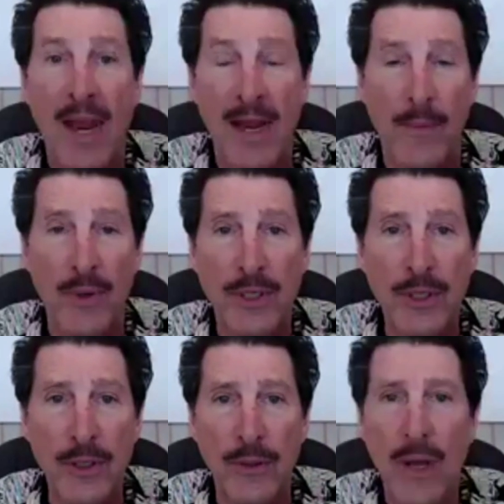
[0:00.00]
And number
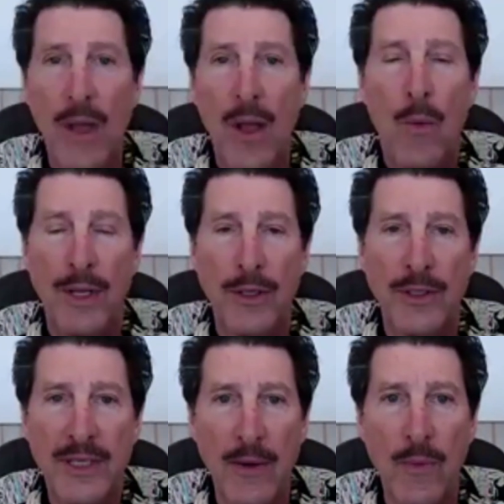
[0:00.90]
two, what you
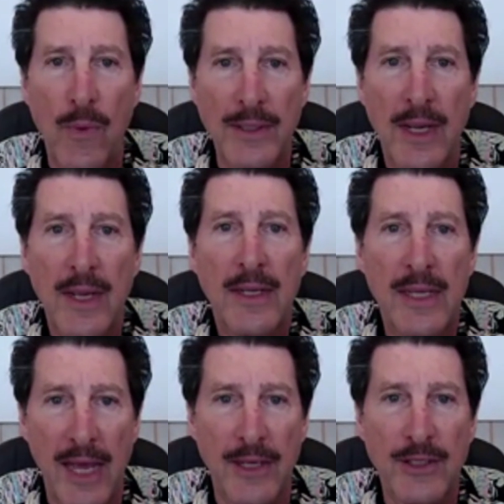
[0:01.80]
said was
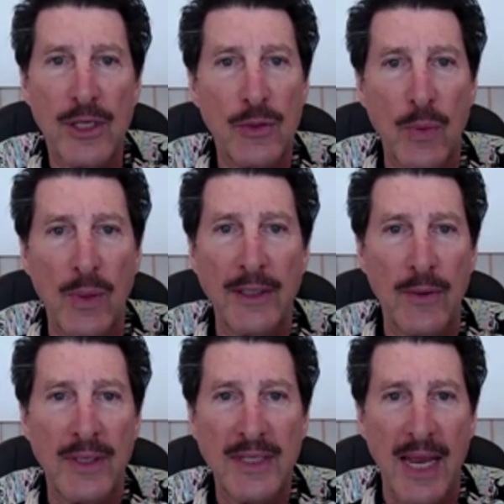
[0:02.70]
yes, she's willing
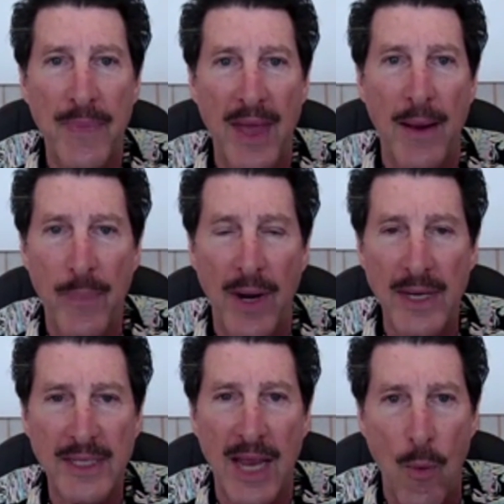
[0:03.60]
to accept that
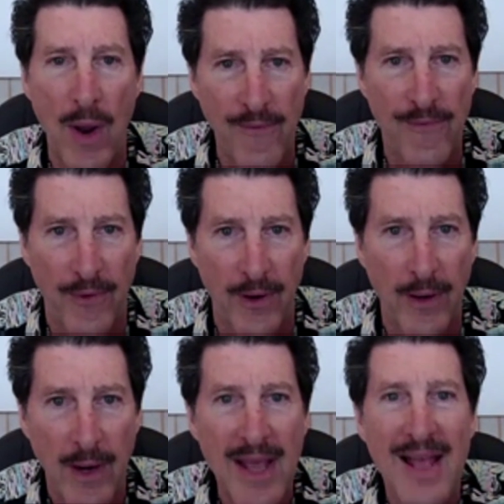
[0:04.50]
price.
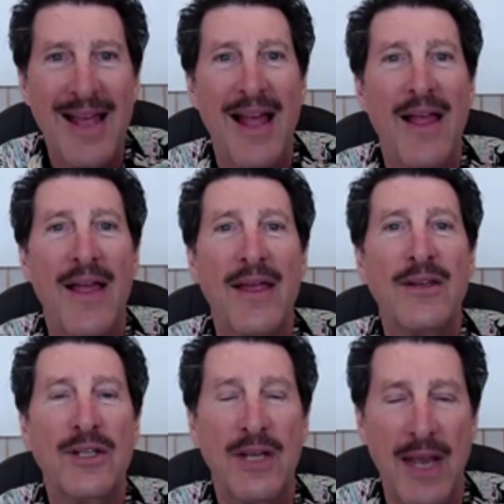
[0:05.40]
However,
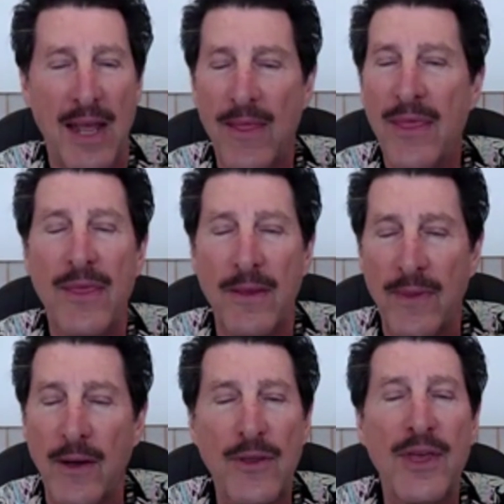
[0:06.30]
she
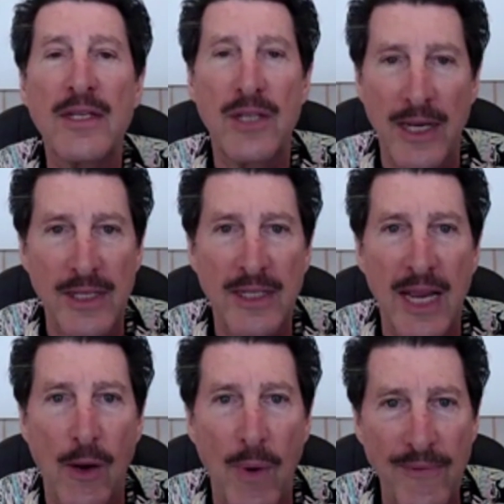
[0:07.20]
there are things she has to
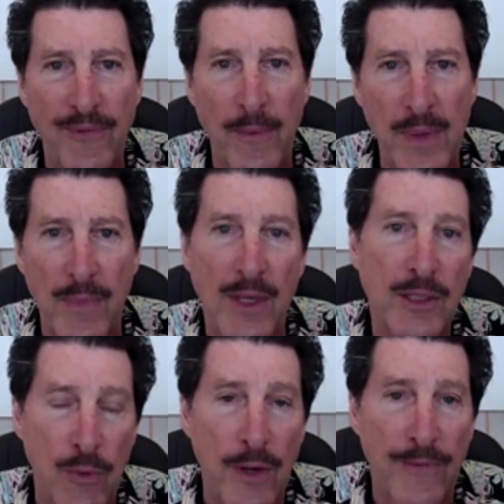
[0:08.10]
take away from him that
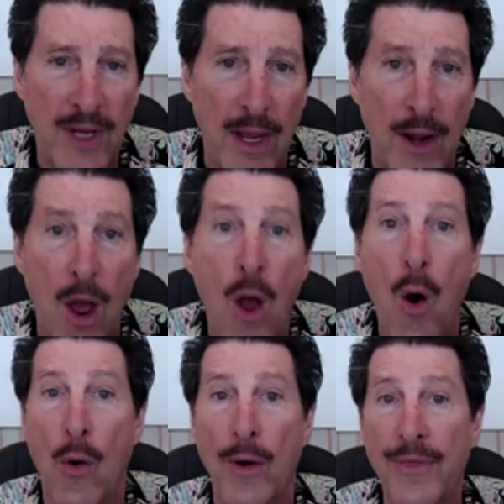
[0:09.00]
she would have done
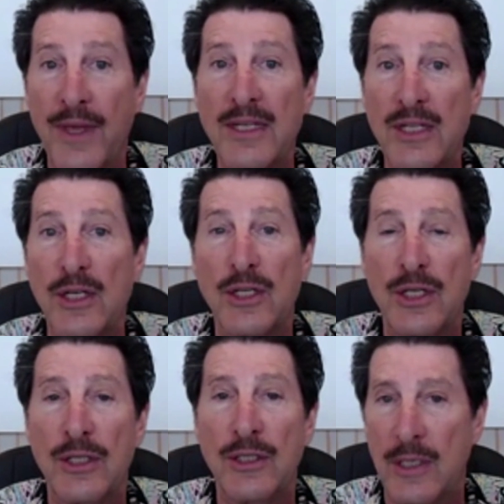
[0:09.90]
or things that
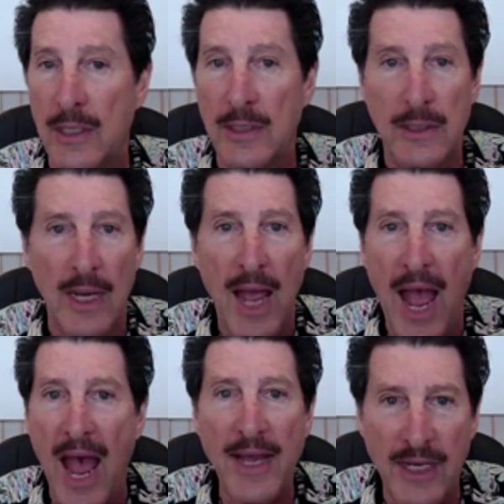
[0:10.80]
she's
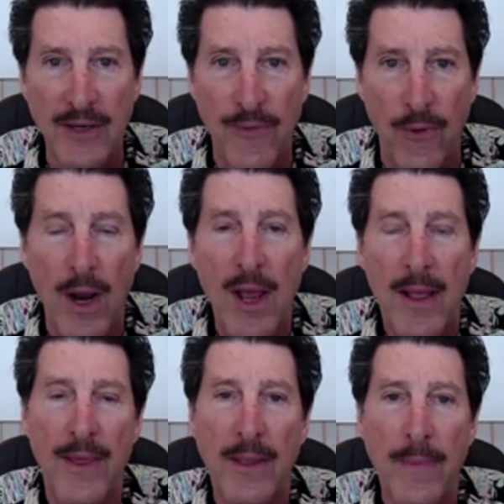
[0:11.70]
asking for.
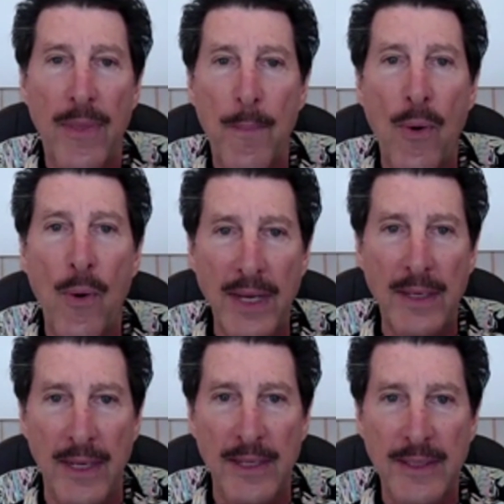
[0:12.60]
The, the point
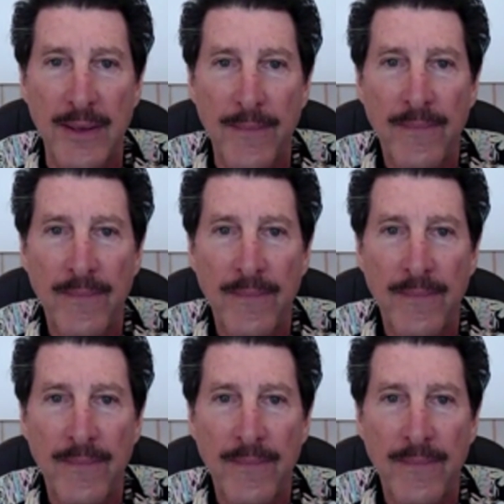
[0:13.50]
is